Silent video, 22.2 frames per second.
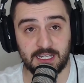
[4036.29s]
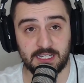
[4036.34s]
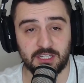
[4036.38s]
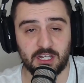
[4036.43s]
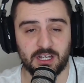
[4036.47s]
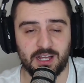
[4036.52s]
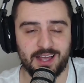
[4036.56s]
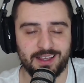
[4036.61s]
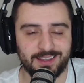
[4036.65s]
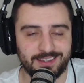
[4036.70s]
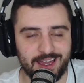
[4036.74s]

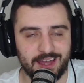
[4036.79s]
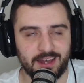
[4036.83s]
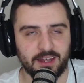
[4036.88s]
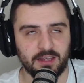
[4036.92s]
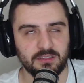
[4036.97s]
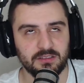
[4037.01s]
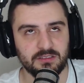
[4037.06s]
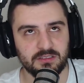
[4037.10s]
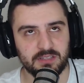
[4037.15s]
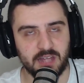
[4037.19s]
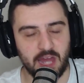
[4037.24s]
Like, I get
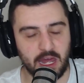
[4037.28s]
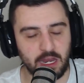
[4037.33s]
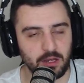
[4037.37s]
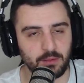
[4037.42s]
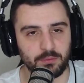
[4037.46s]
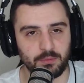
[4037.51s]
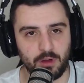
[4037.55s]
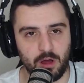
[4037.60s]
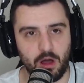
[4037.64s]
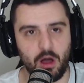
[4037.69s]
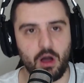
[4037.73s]
it, stand up
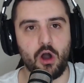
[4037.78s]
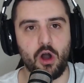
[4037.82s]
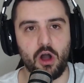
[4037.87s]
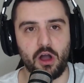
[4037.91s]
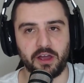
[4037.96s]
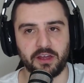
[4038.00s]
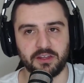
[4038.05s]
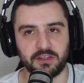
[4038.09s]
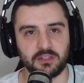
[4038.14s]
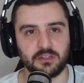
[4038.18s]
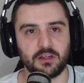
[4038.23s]

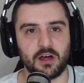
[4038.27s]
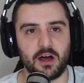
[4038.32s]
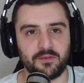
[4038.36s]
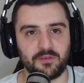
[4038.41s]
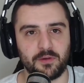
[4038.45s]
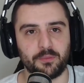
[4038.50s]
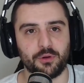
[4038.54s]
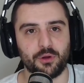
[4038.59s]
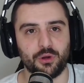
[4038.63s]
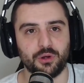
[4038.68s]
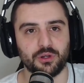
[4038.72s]
higher than the other
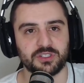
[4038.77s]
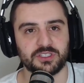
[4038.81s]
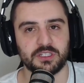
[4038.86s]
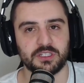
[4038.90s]
person.